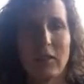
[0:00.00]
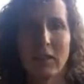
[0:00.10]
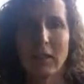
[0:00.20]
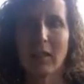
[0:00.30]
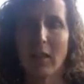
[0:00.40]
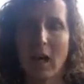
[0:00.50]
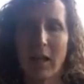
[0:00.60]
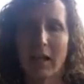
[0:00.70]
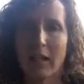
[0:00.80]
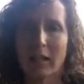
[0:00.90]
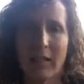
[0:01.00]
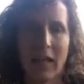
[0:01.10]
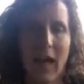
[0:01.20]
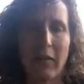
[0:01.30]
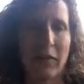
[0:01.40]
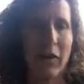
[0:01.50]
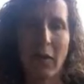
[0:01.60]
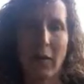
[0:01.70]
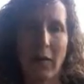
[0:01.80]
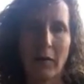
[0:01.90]
really crying and saying, I don't
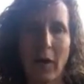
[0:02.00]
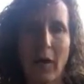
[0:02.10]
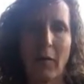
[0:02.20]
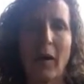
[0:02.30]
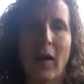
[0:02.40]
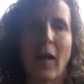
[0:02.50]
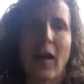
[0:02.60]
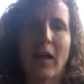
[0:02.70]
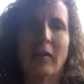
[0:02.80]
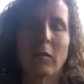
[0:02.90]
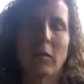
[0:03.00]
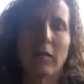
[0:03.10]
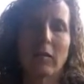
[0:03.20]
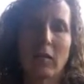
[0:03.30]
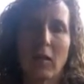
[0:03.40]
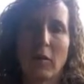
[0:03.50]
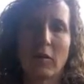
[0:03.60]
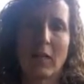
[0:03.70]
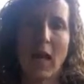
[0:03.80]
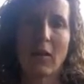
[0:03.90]
know. And so when we
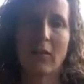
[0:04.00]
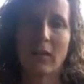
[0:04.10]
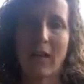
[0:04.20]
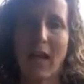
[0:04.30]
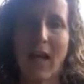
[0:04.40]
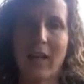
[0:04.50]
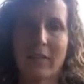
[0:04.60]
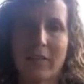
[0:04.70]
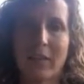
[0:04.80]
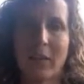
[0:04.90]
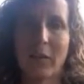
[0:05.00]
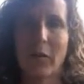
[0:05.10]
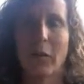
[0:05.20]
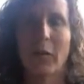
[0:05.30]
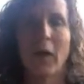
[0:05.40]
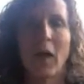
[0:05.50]
slowed down and I asked her, you know,